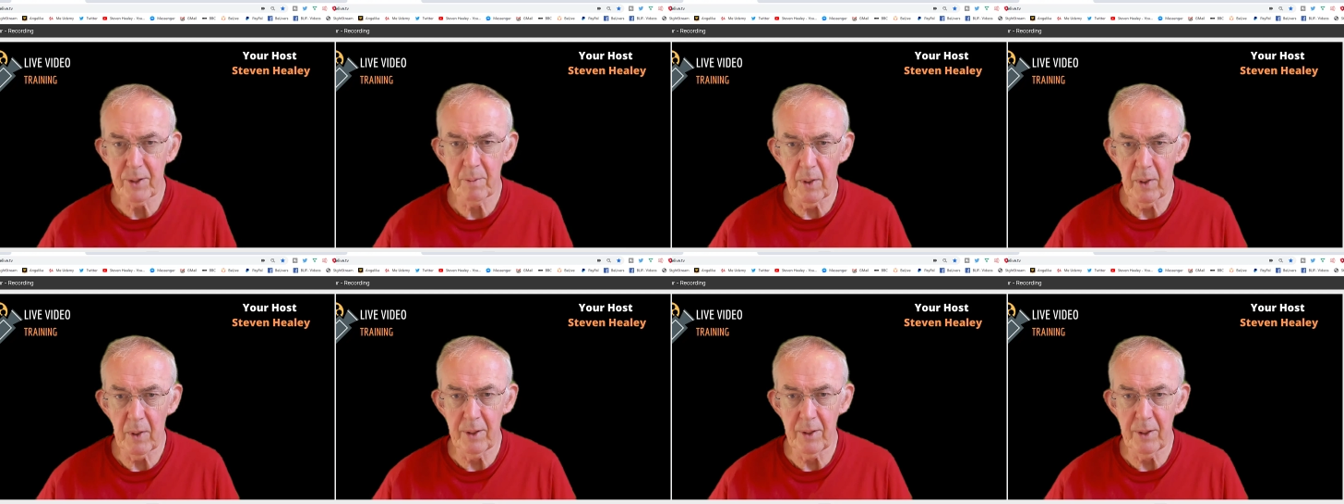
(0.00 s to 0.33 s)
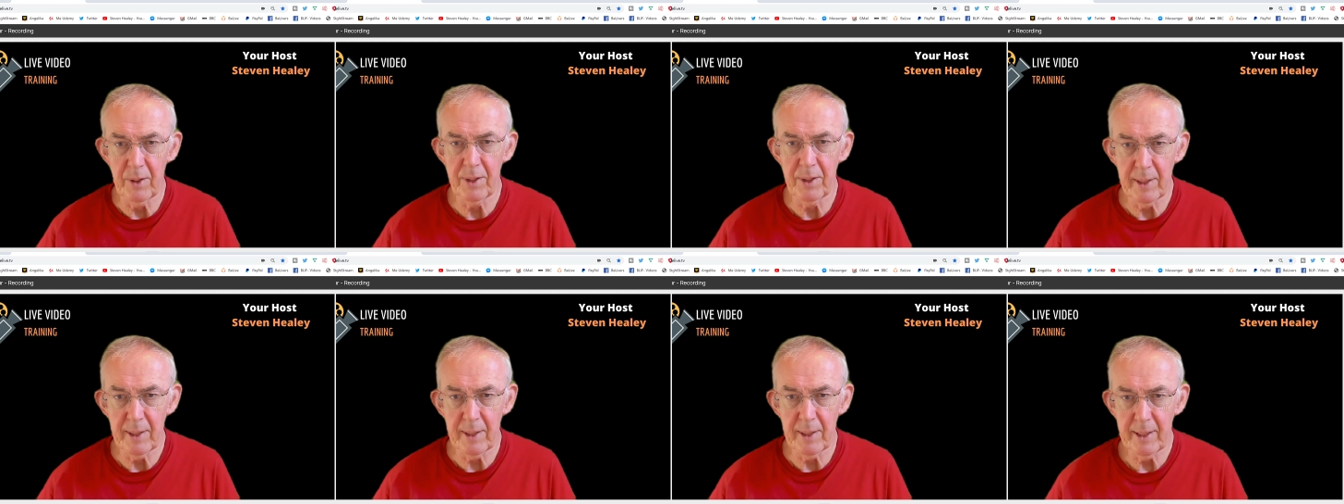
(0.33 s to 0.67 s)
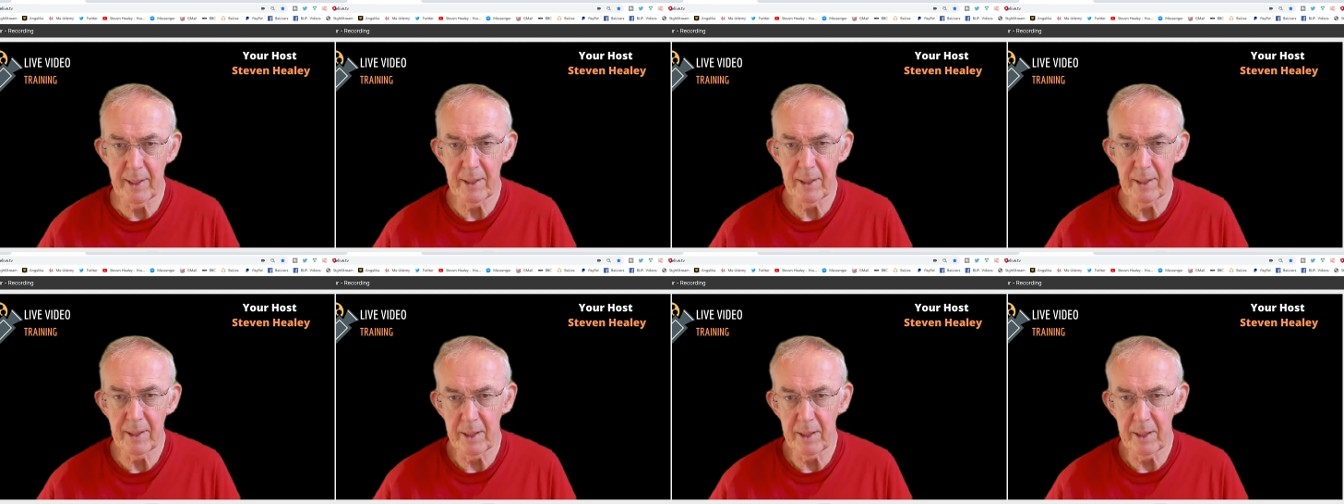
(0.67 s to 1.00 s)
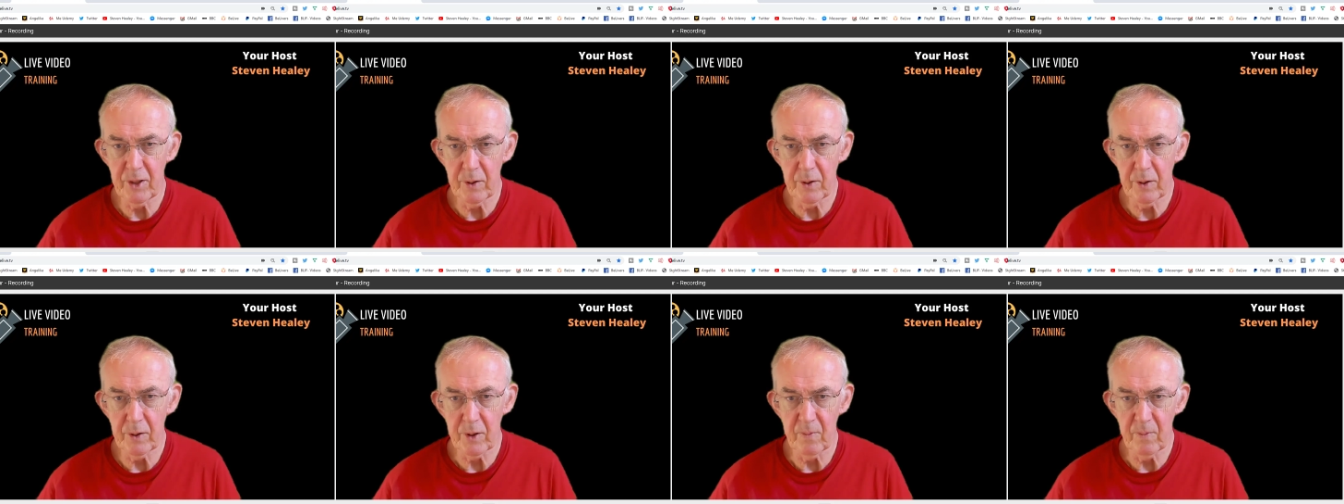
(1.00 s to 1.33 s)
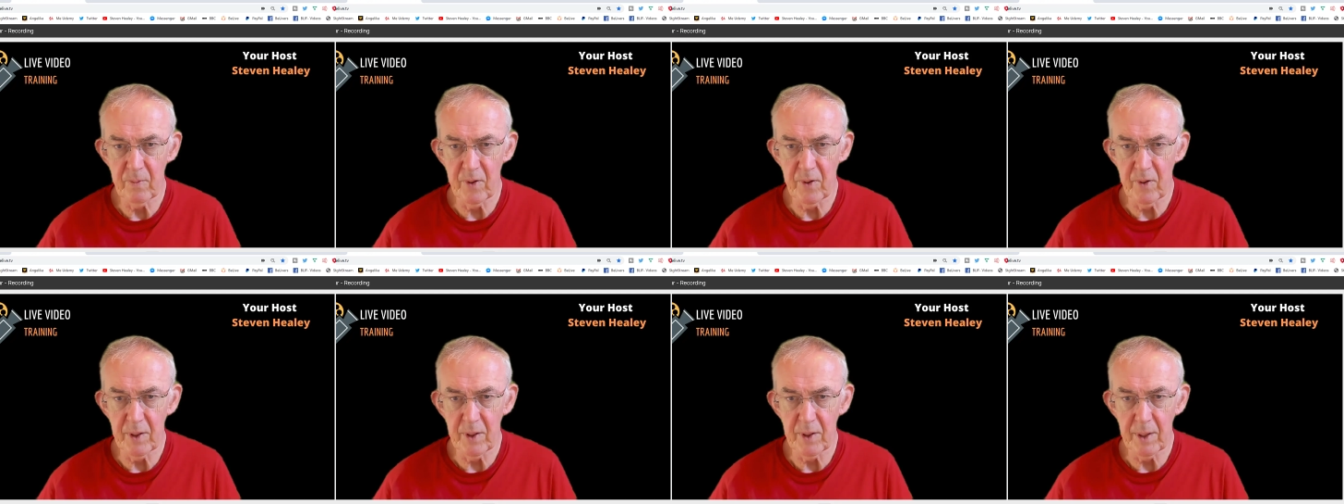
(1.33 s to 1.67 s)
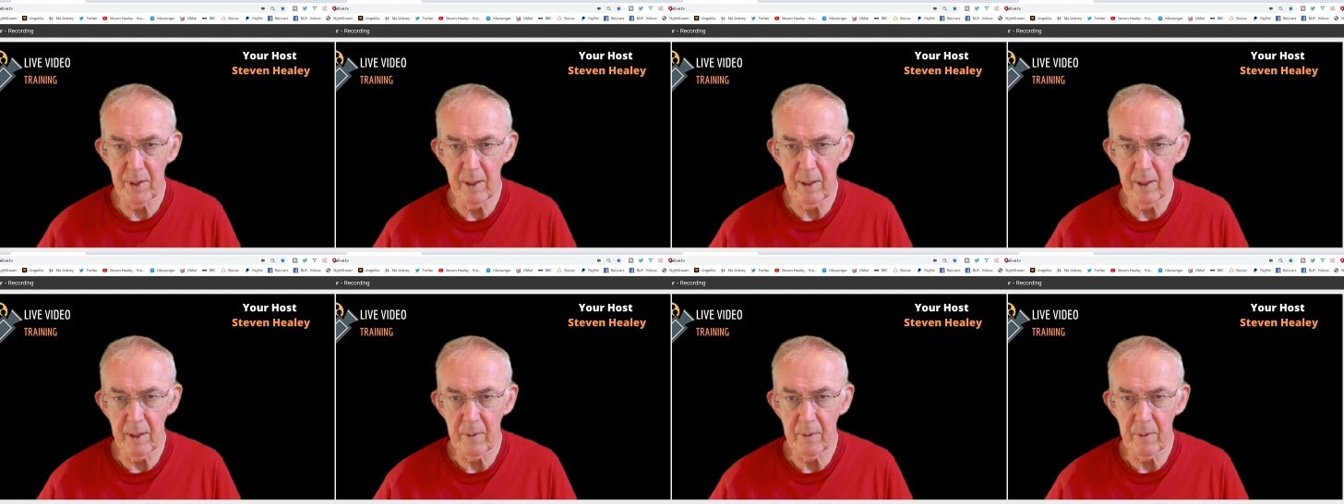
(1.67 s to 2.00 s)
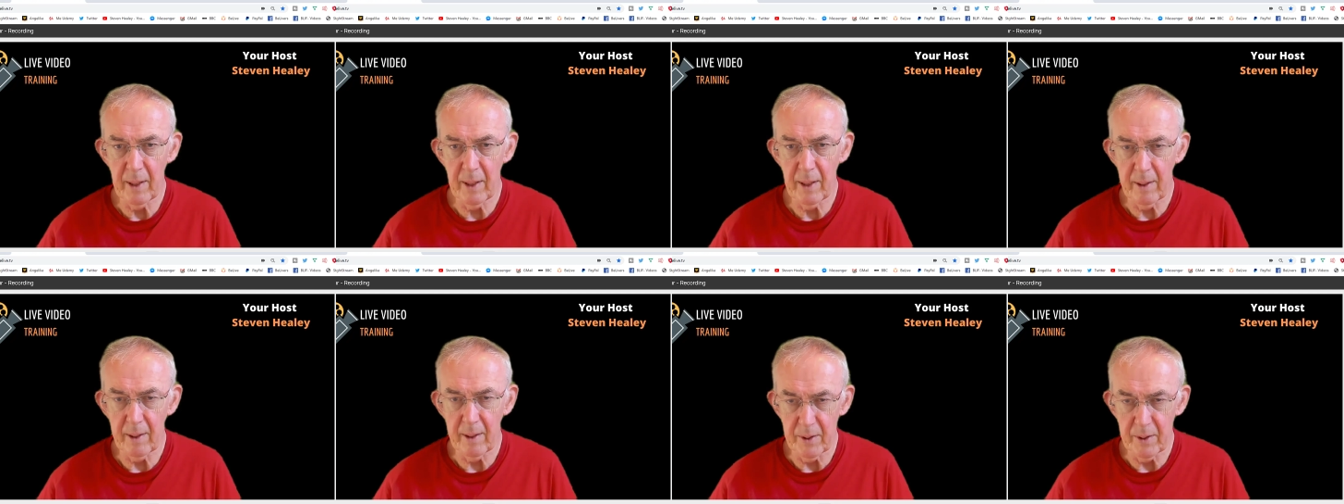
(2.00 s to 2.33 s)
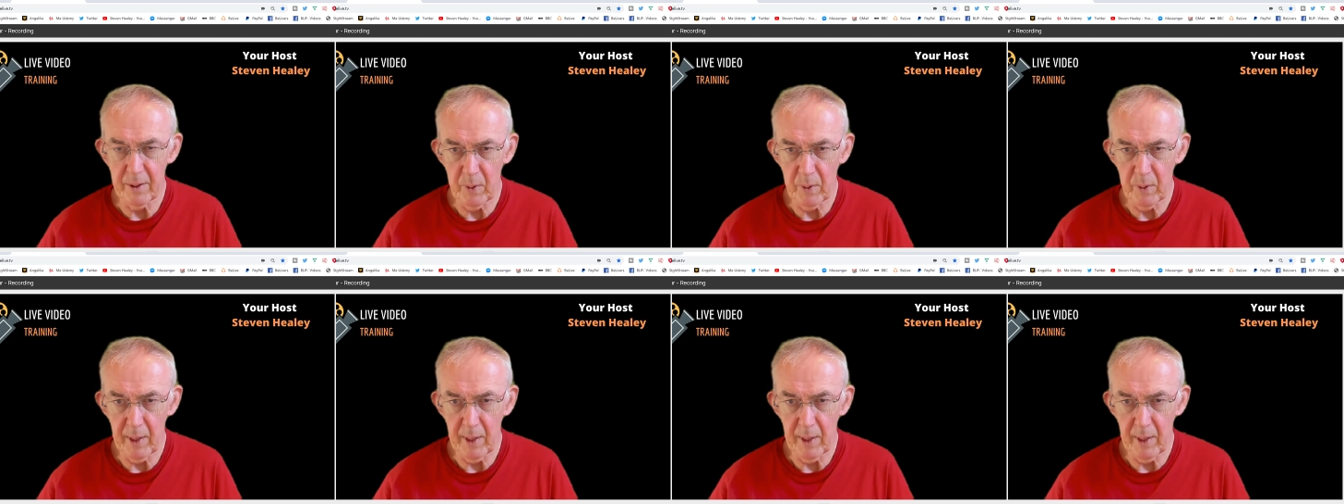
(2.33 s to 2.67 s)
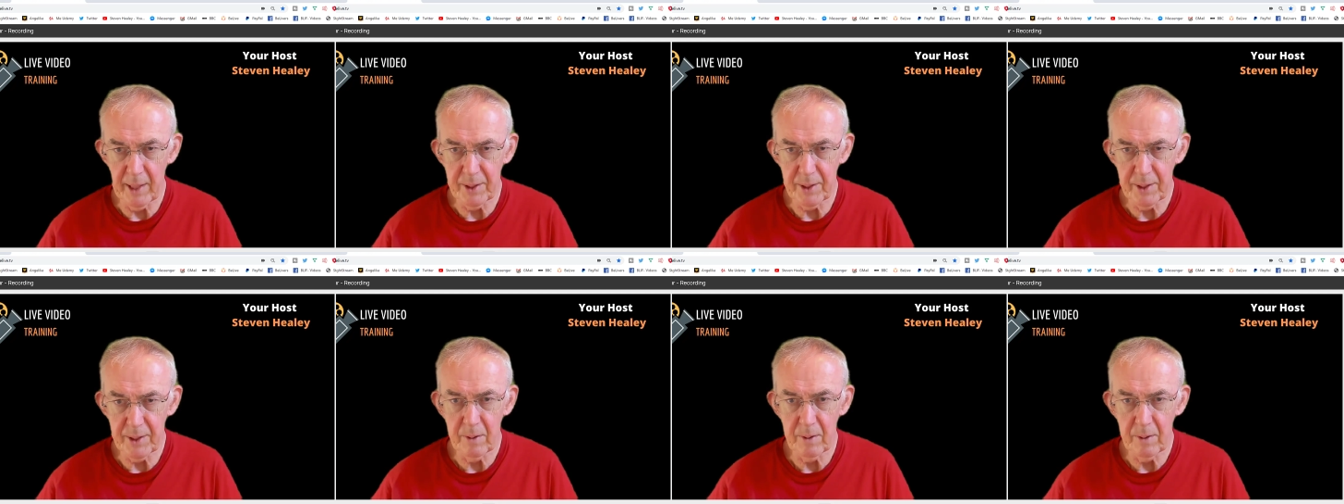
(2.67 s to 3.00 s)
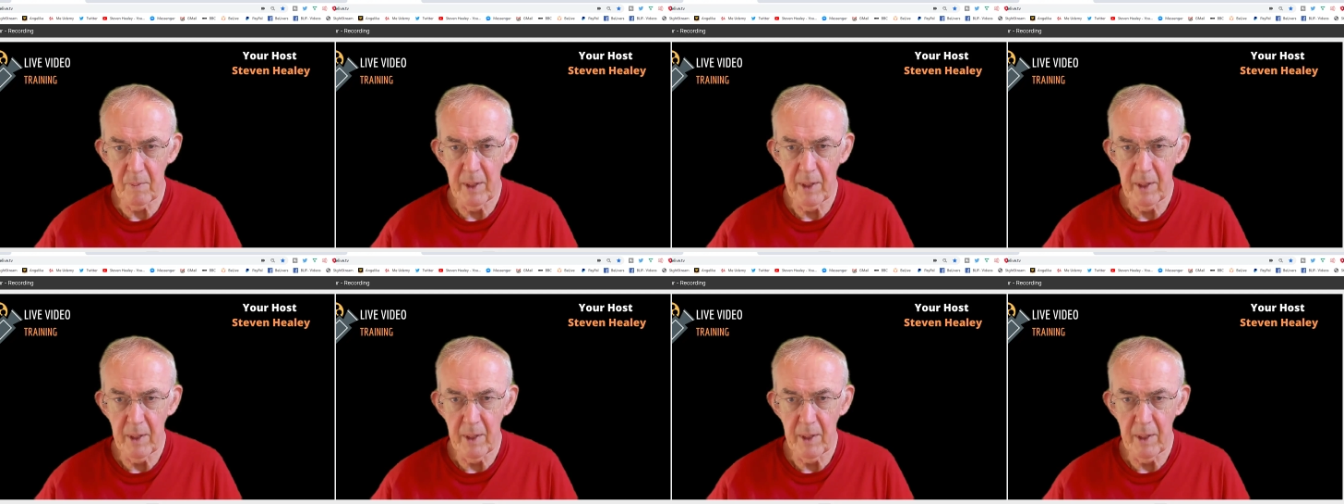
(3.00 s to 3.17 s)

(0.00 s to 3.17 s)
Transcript: underneath each YouTube video and I will answer them.